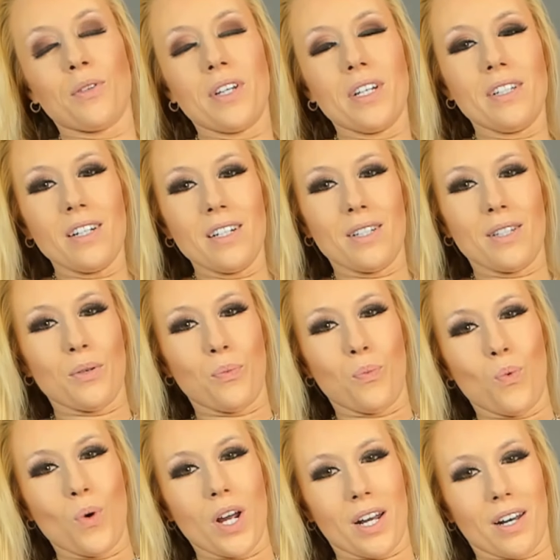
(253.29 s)
So this is the
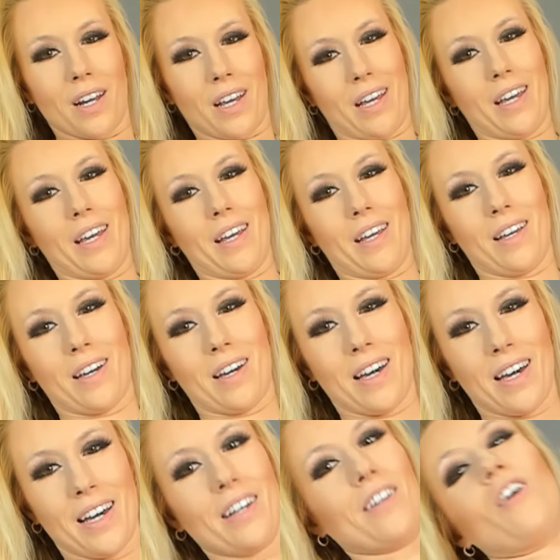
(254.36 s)
Whitney,
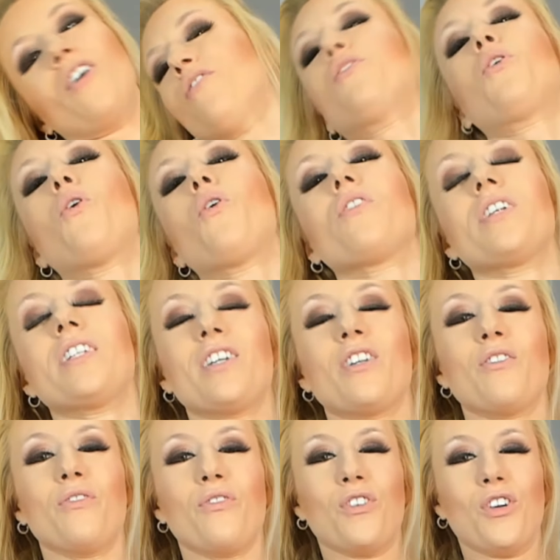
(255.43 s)
and I've got this
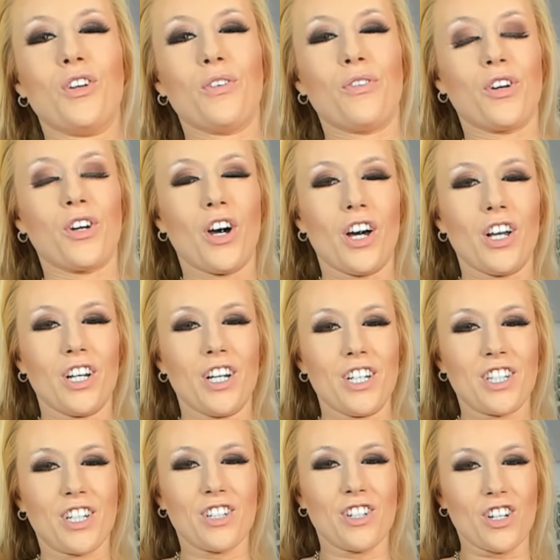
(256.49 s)
in a few different
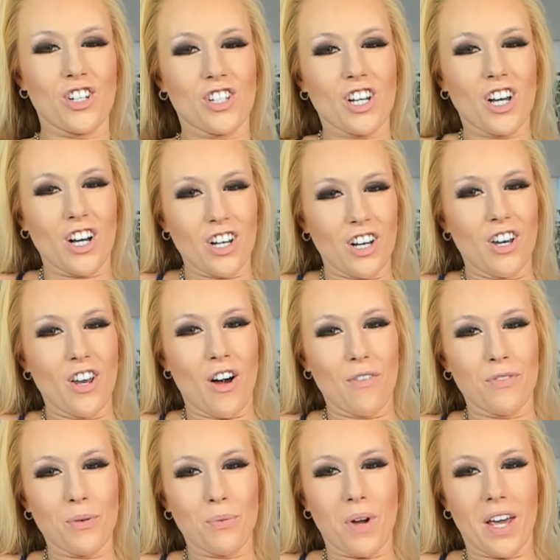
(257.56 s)
colours because I
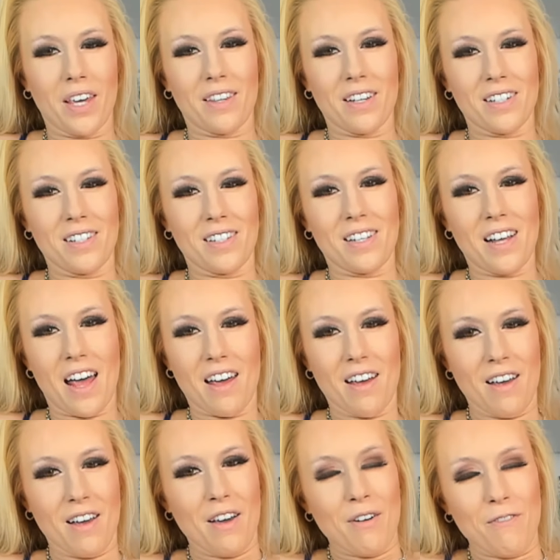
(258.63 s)
love the way this
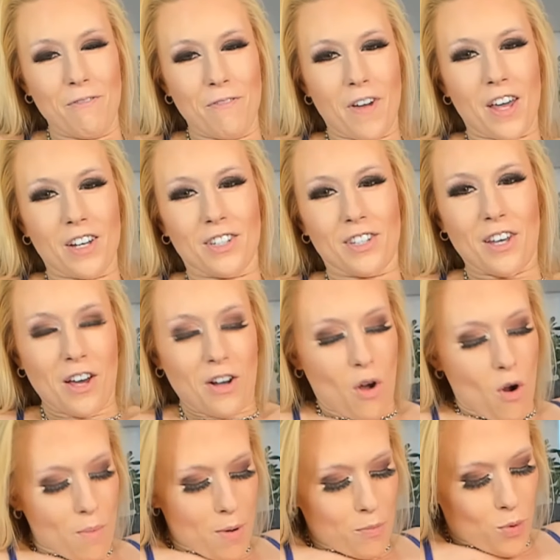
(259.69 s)
set fits. I
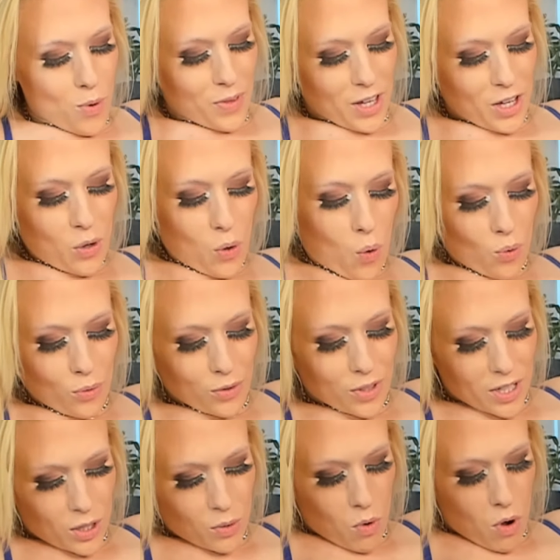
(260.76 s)
can't remember what they called
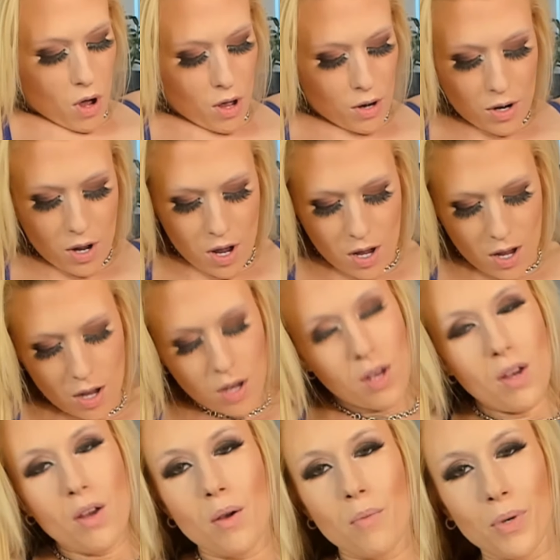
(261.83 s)
this one,
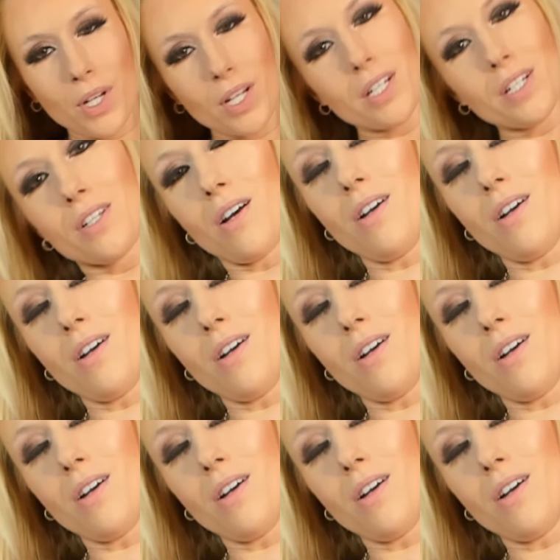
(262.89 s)
but